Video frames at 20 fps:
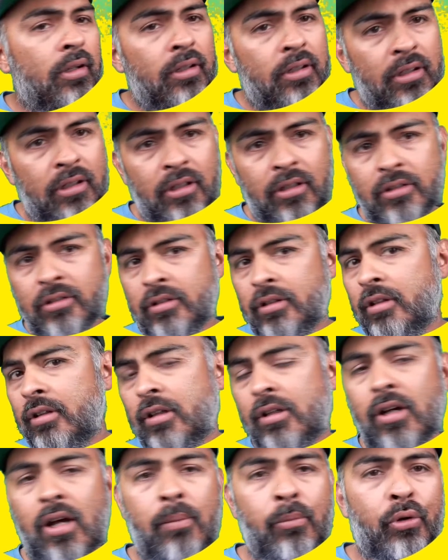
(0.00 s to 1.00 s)
kicks into
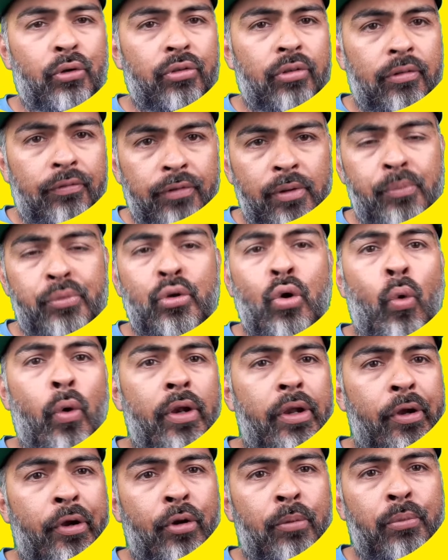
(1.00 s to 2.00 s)
combos and the flips going
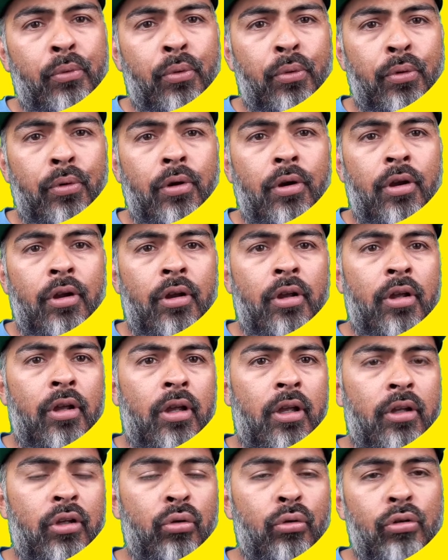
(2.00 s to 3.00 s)
airborne
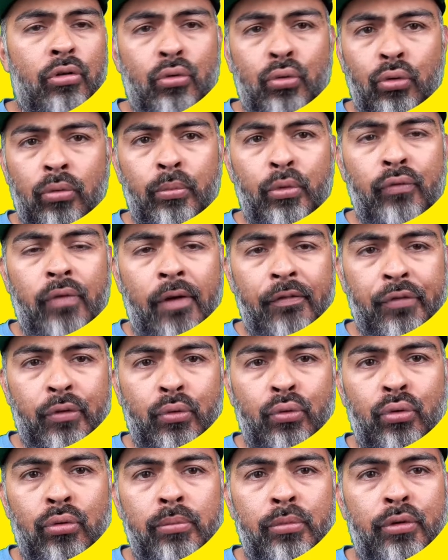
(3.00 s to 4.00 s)
and doing cool move after
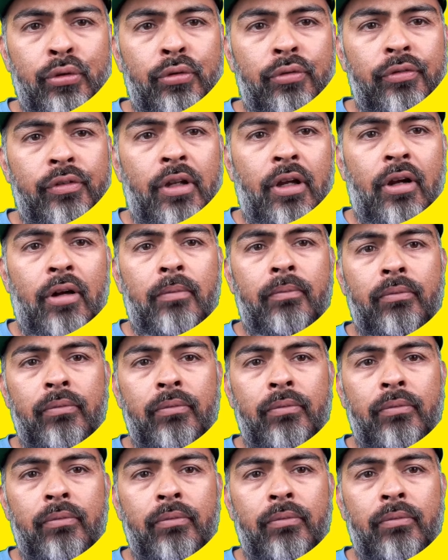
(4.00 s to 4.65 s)
cool move. Now,